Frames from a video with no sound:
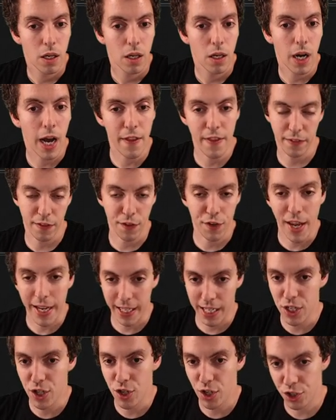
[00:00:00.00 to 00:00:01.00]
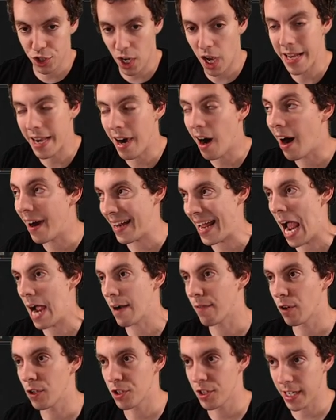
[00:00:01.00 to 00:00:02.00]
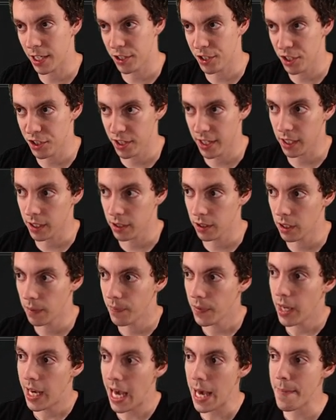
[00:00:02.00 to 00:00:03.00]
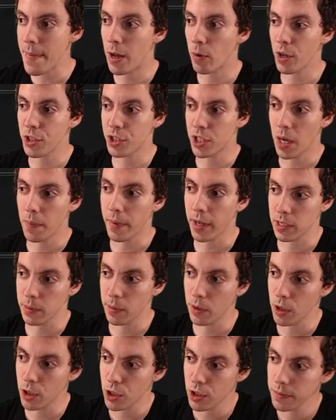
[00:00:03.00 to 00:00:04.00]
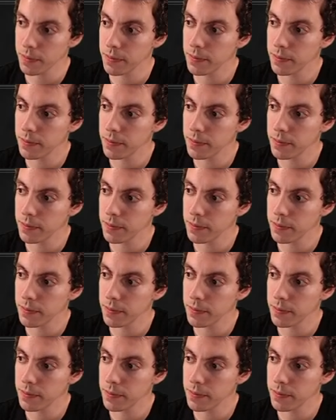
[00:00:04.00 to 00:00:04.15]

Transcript: I think the deck, in, on average, the deck just isn't that good. Hitman resub, thanks so much.